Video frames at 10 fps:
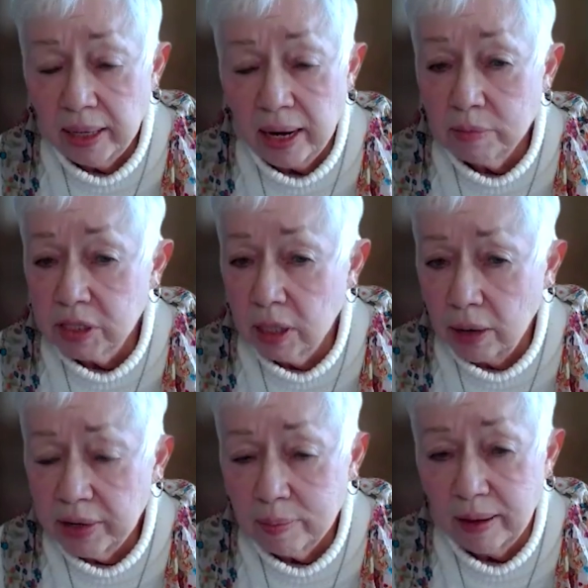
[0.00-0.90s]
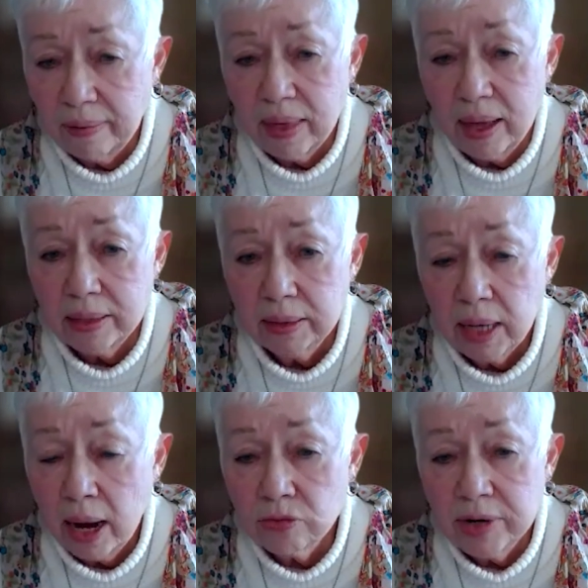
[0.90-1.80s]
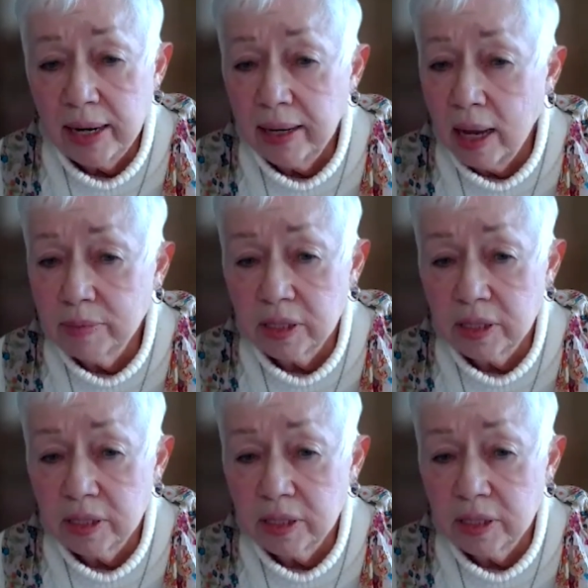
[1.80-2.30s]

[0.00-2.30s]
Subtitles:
and I'm sorry about that. I really am